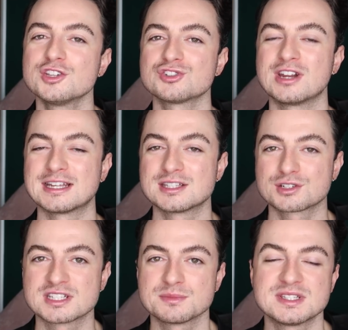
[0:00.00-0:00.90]
Stray
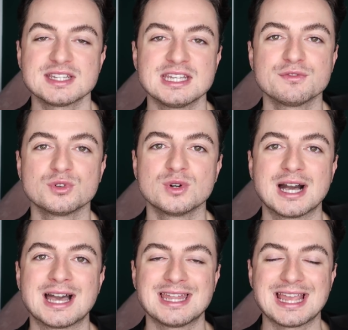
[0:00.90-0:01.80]
Kids Christmas
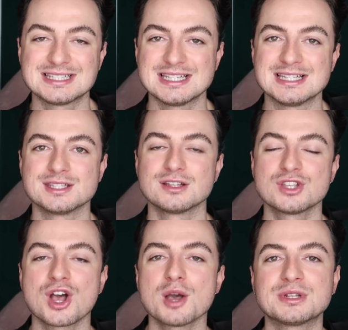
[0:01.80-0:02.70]
EveL and
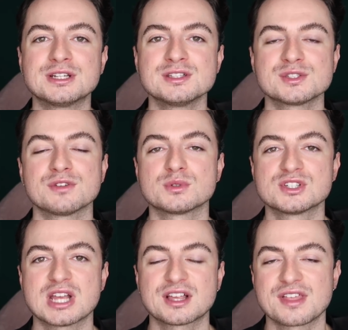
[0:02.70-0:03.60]
ATEEZ Turbulence. So if you
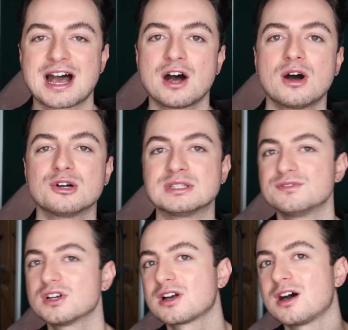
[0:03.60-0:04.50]
want to check that out, I'll
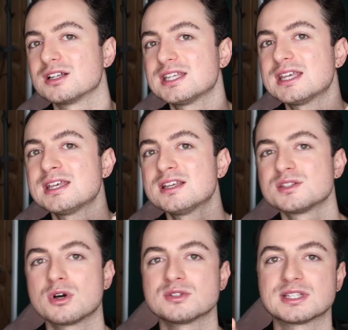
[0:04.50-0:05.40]
leave a card here
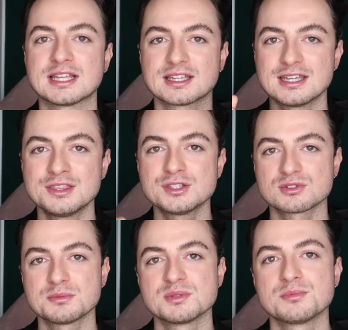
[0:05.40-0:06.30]
as well as a link in the
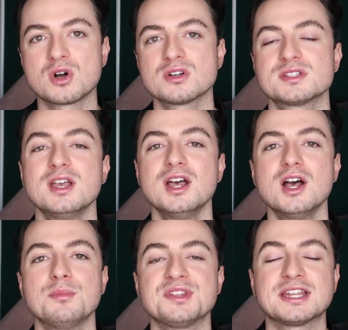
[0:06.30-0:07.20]
description box.
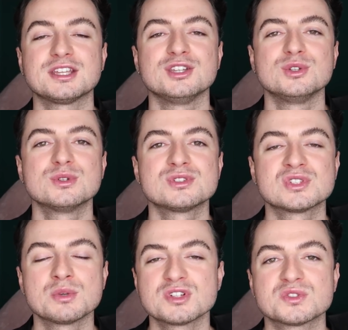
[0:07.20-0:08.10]
But thank you
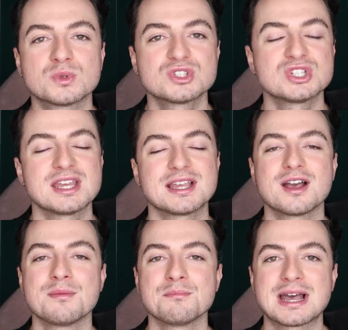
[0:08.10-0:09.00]
so much for
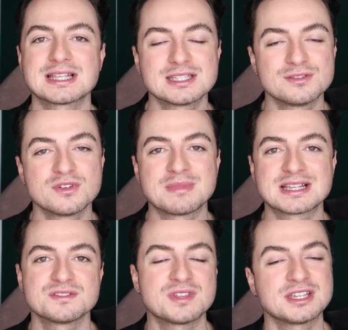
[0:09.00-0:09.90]
watching. A massive,
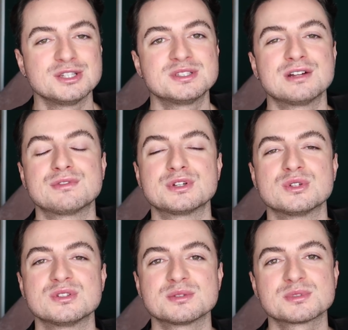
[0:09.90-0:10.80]
massive thank you to everyone
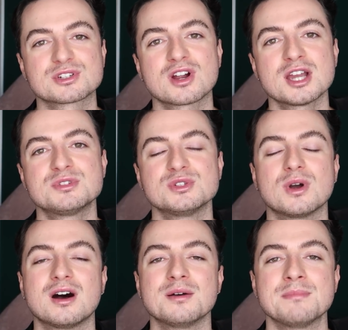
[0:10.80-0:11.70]
who has subscribed.
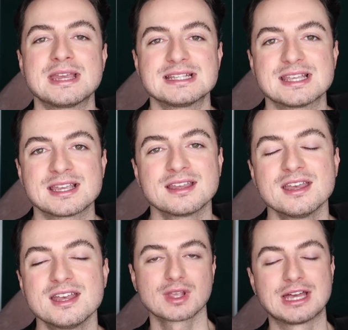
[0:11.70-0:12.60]
You are amazing.
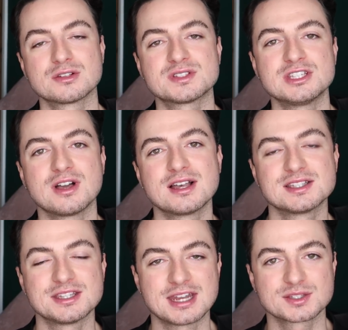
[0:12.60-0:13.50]
And I'll see you
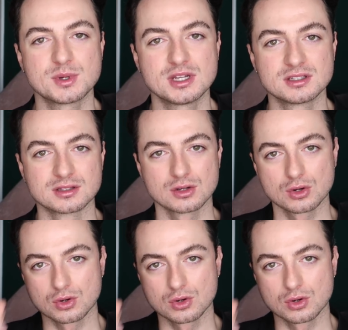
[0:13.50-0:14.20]
guys in the next one.